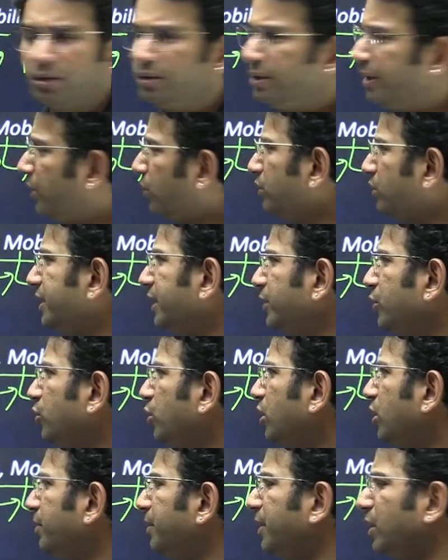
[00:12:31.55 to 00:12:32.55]
then you
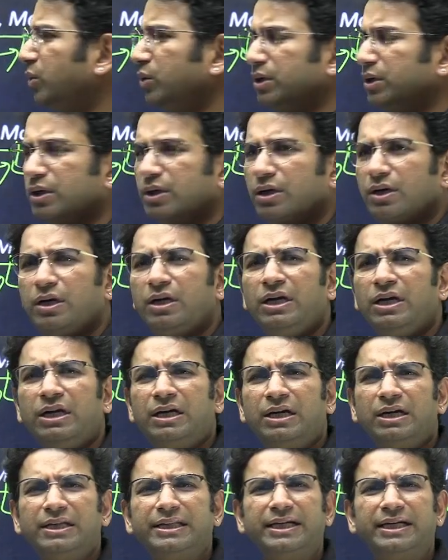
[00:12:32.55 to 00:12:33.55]
talk about
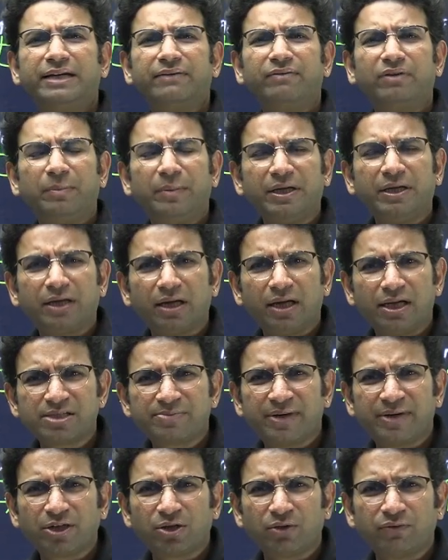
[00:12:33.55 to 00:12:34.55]
the developmental
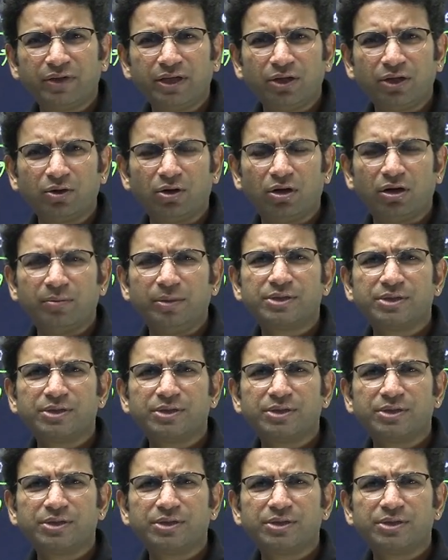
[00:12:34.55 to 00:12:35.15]
aspect of the economy,